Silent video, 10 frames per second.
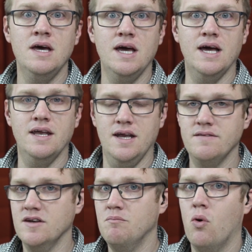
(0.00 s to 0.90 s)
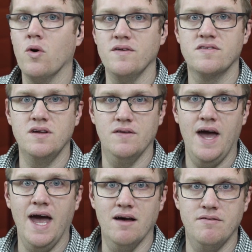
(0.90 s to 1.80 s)
And it's an important skill to
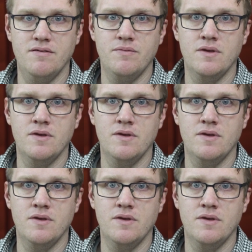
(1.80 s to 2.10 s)
have.